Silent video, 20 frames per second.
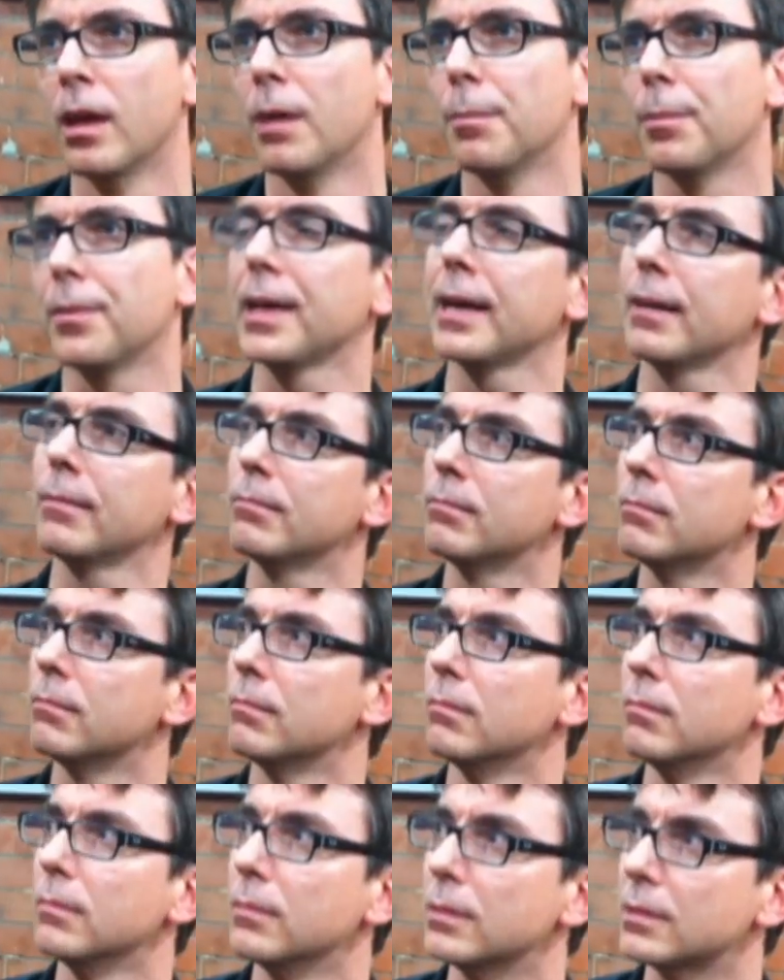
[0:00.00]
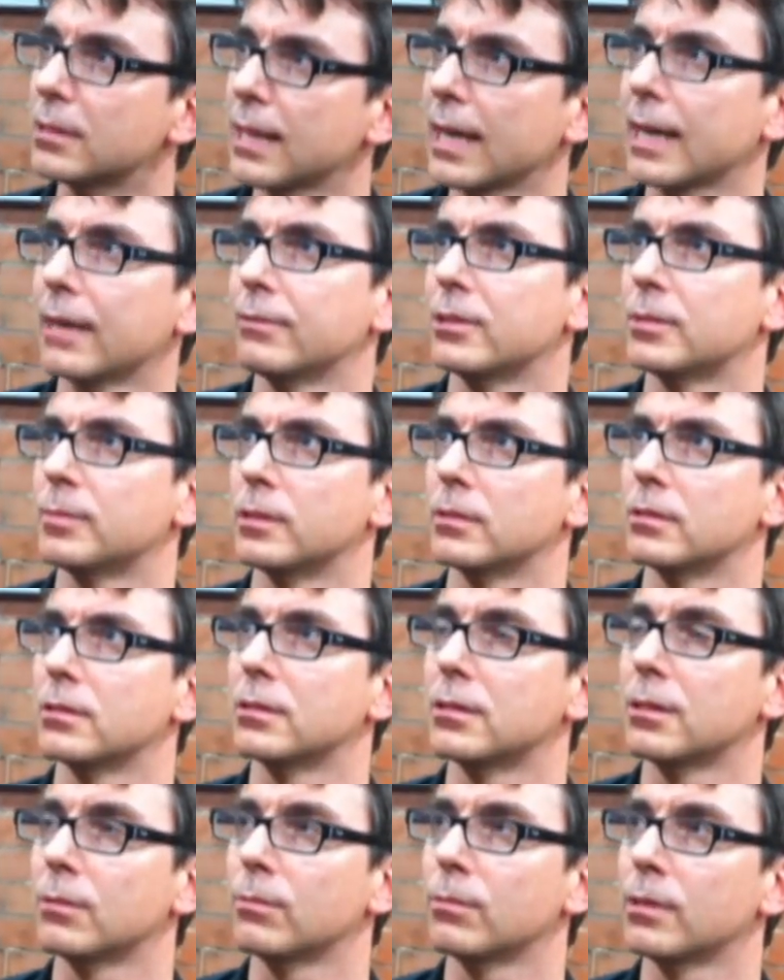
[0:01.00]
But then the second response
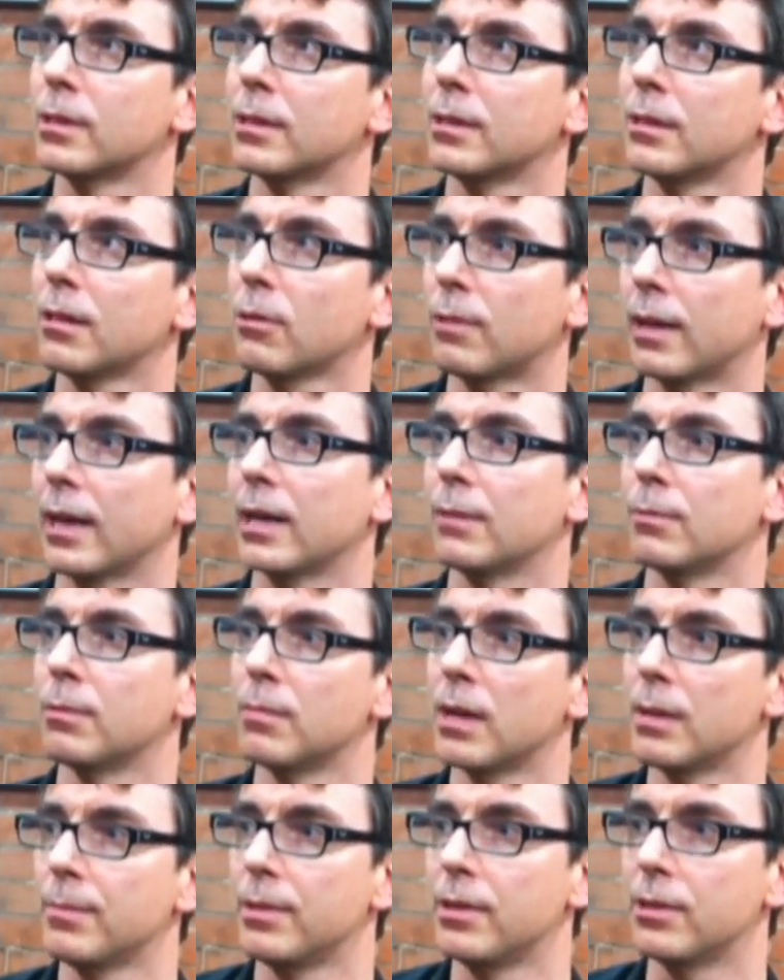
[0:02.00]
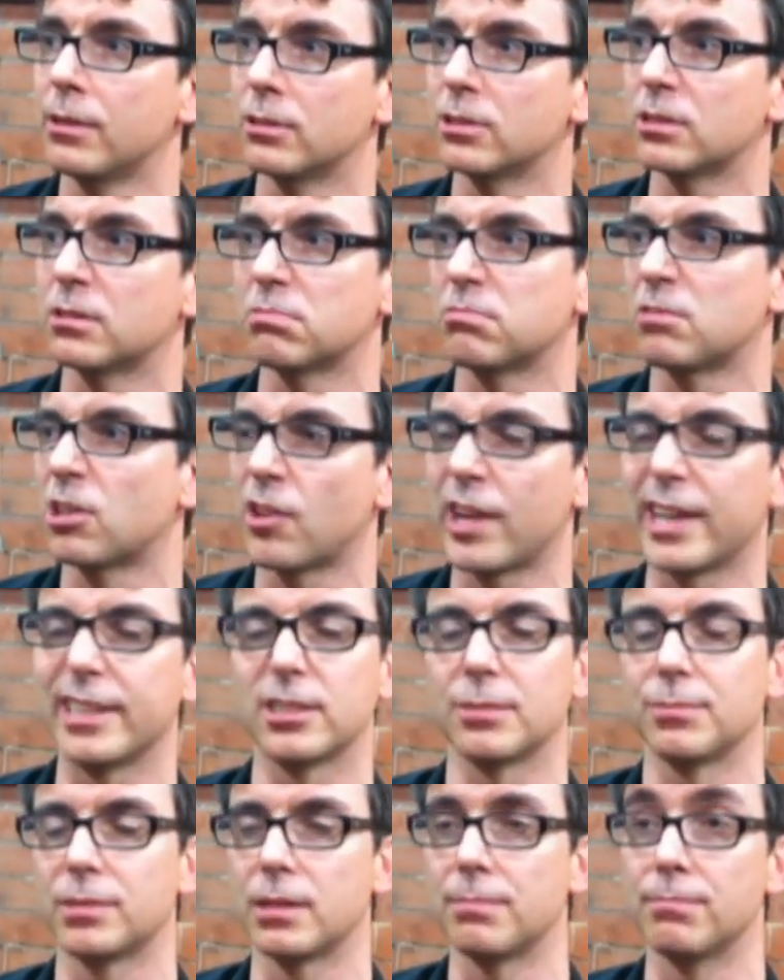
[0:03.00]
is that, well, maybe you could just
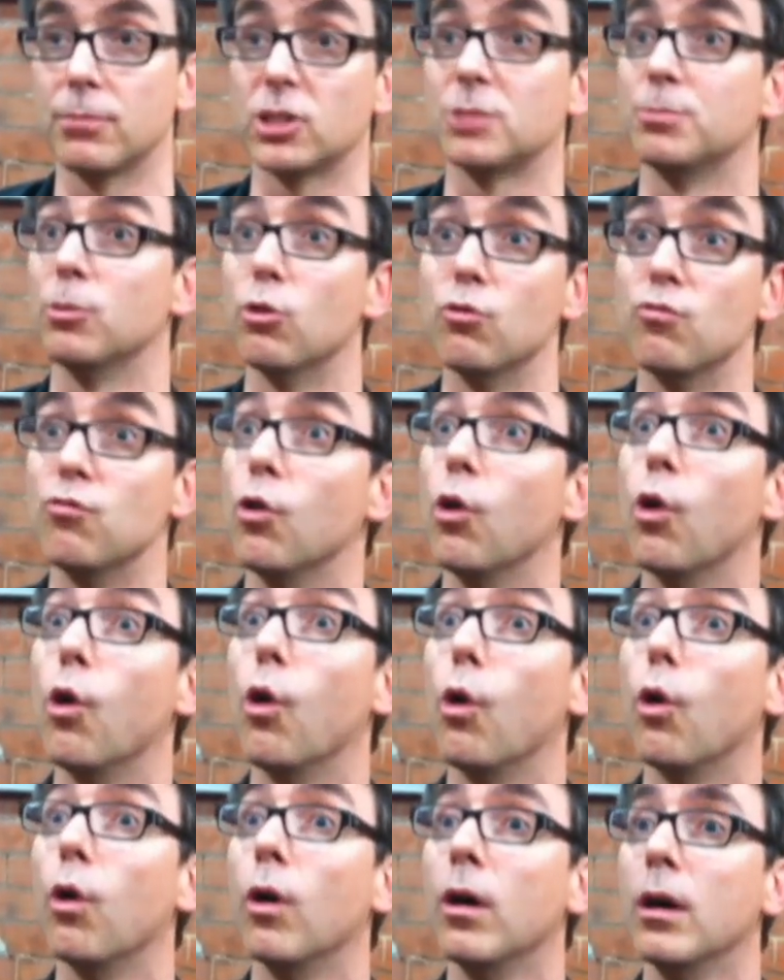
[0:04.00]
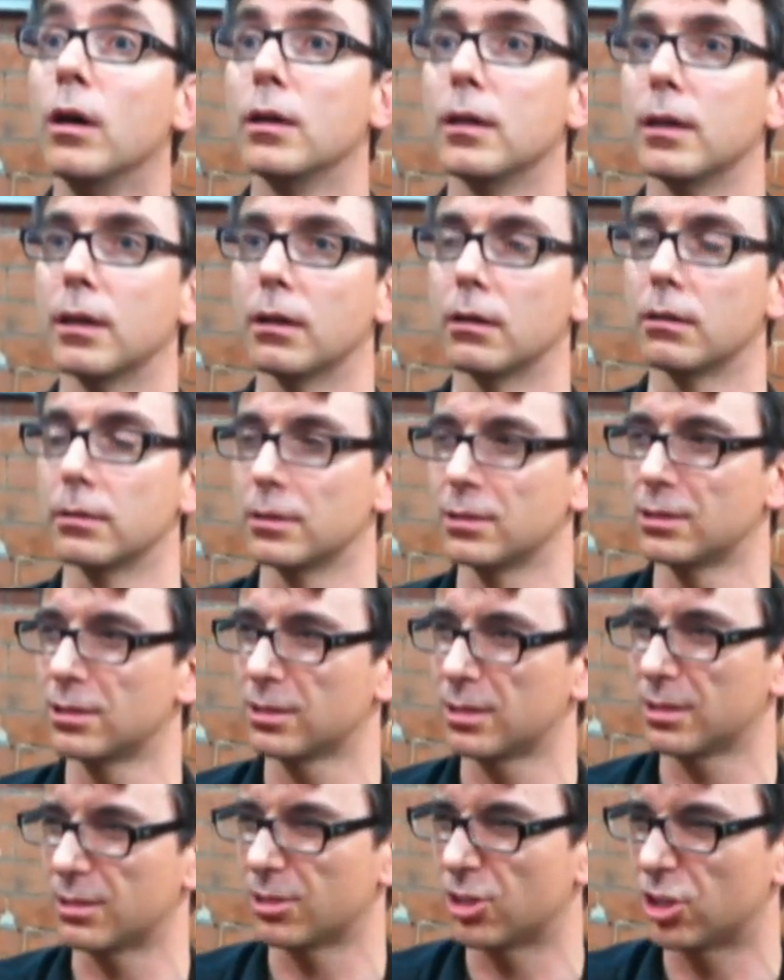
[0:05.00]
create something much more raw. There's
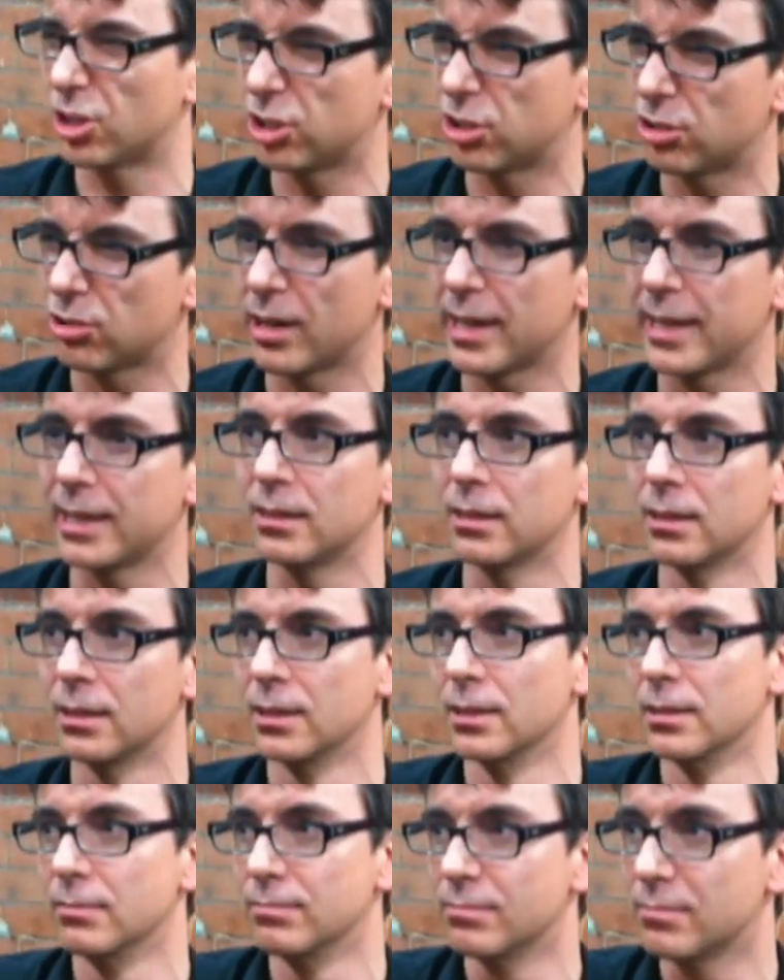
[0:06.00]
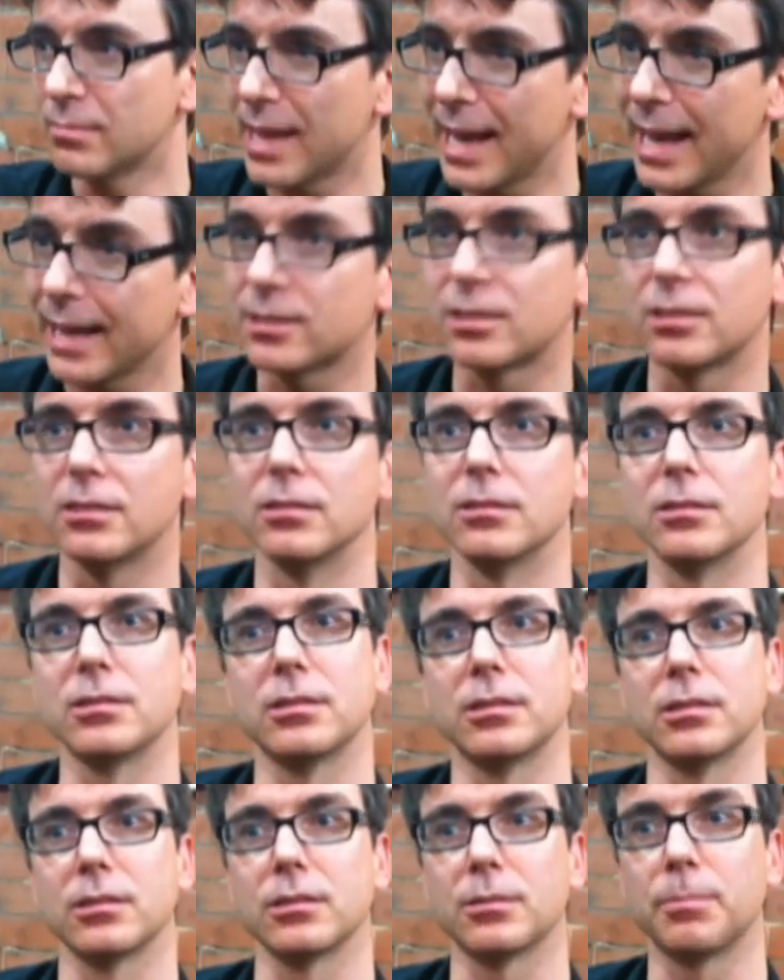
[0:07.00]
just a straight
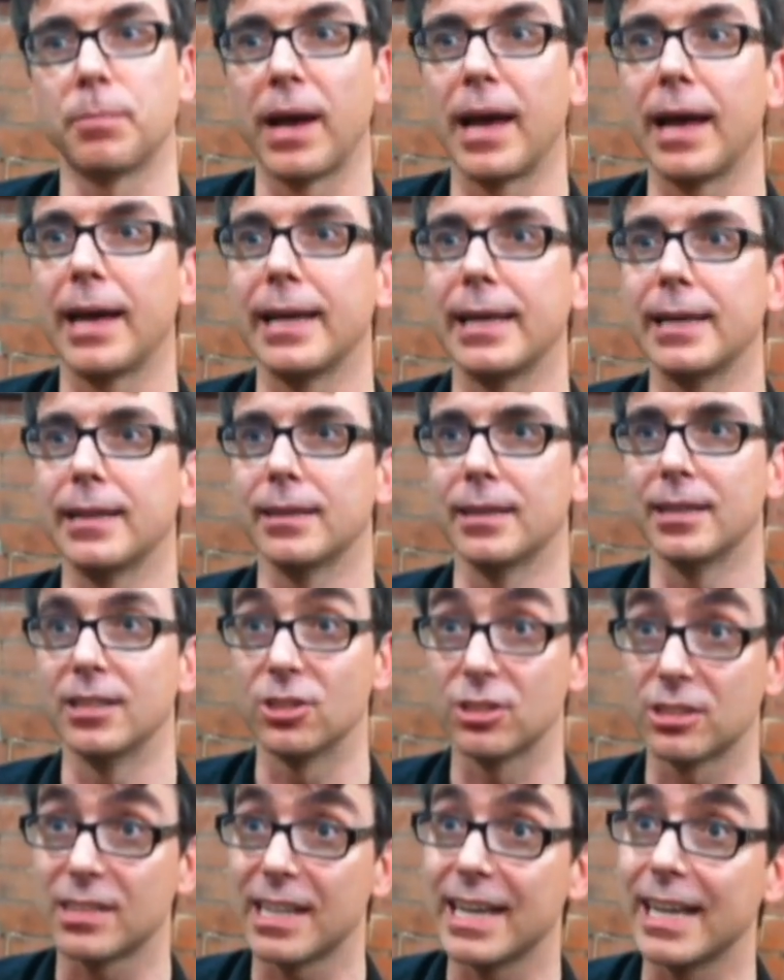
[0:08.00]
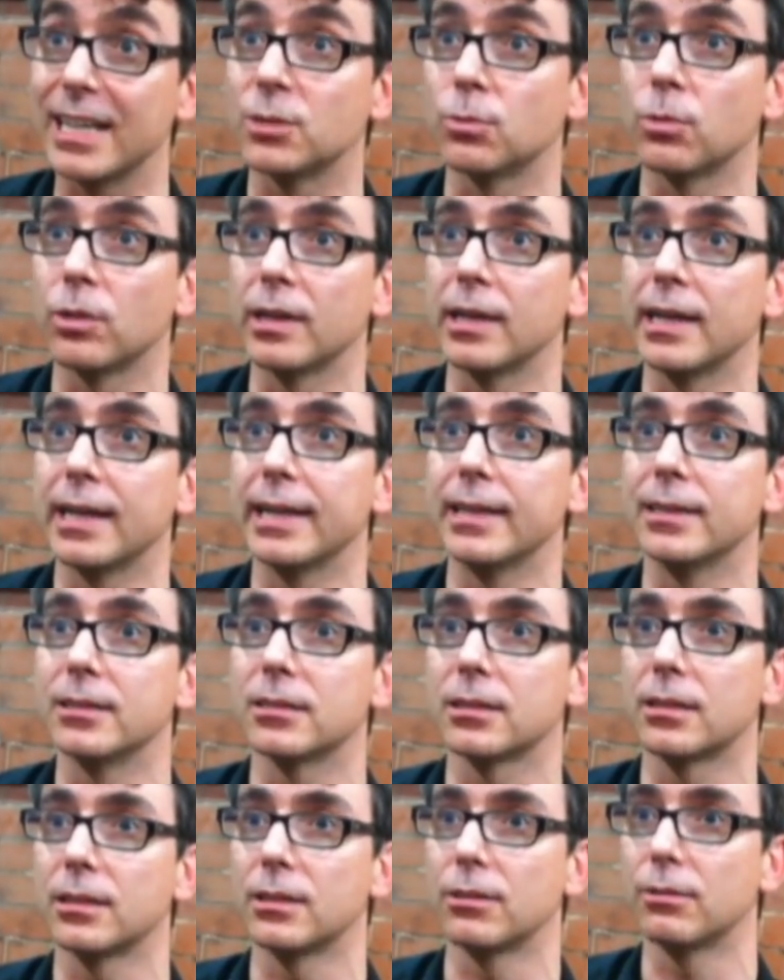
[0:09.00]
essence to pain, and it just is what it
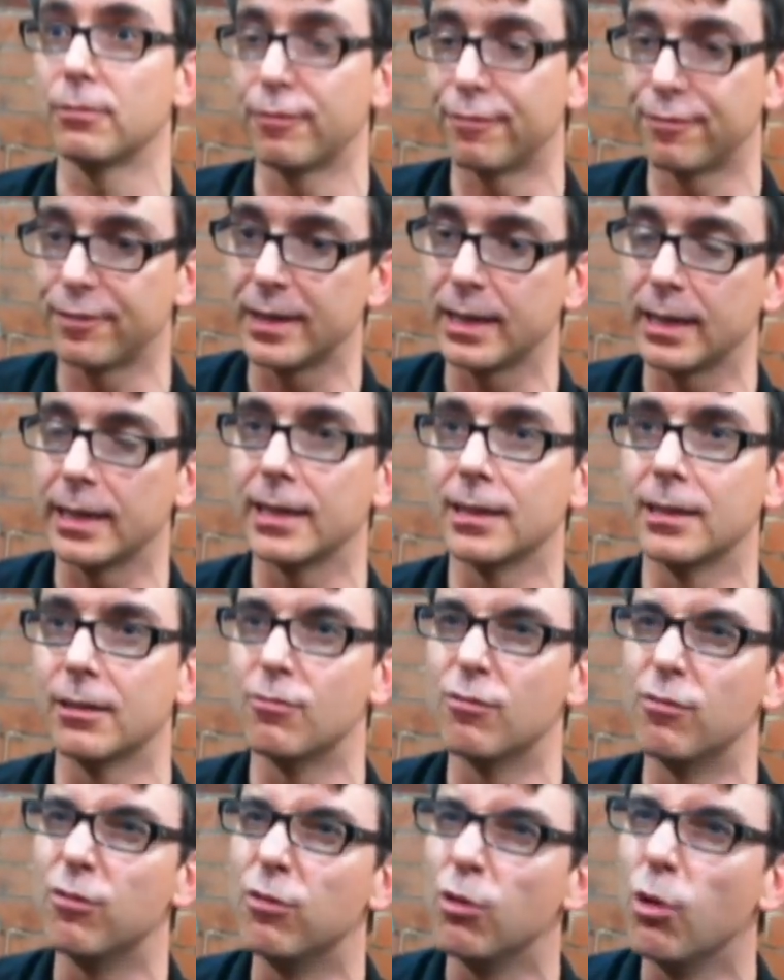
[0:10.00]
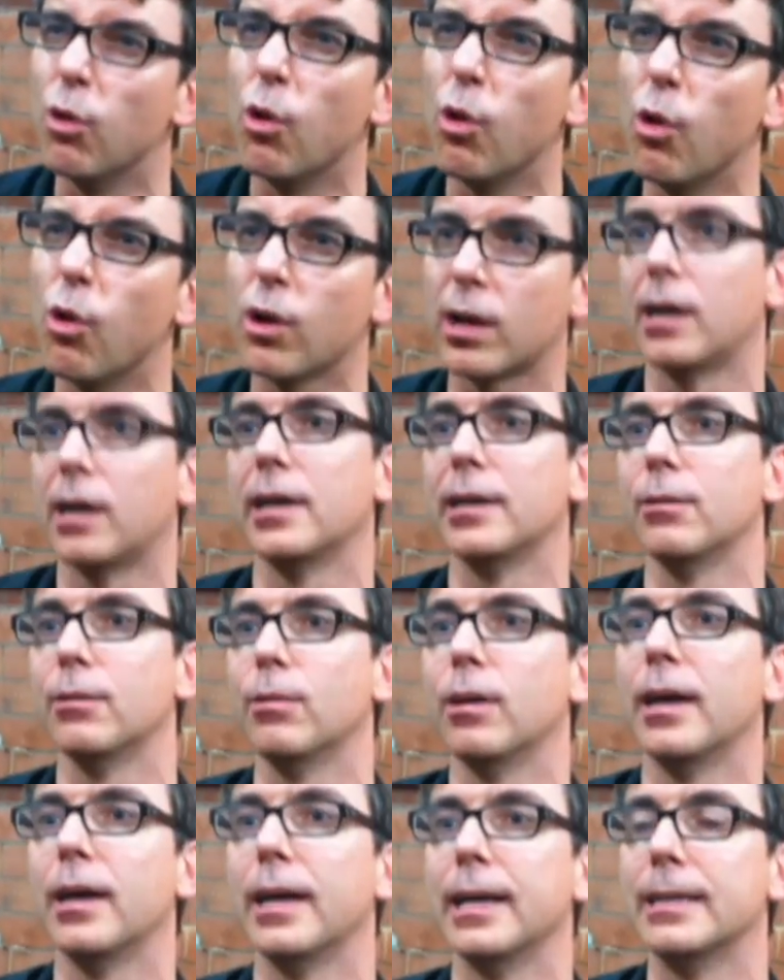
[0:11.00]
is, and you feel it in a raw kind
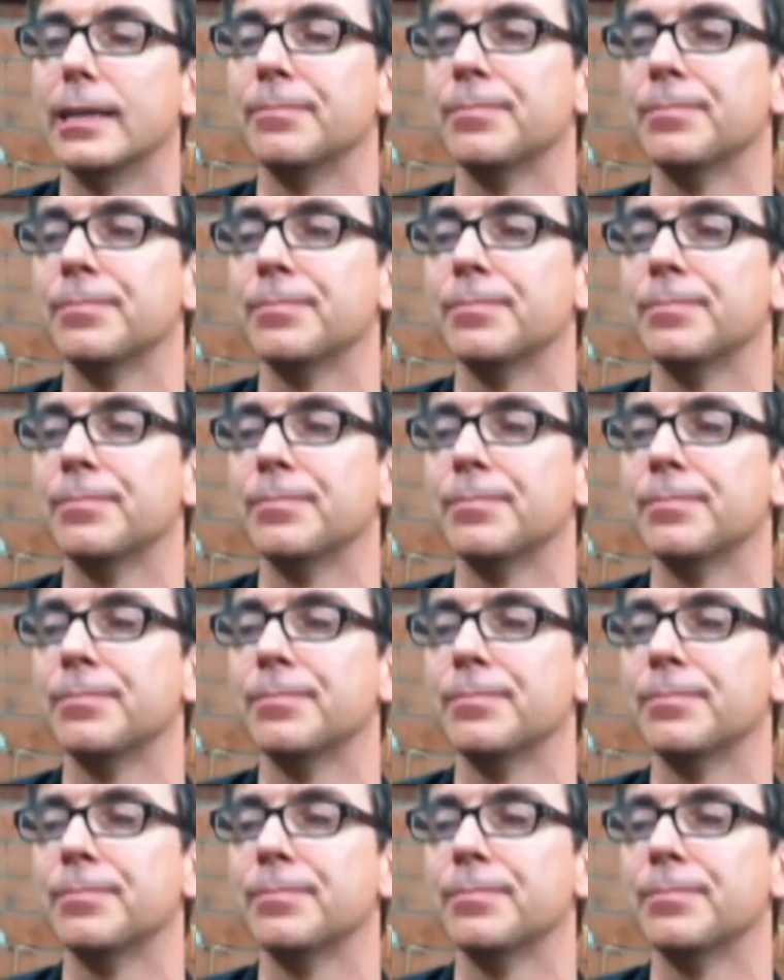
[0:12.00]
of way.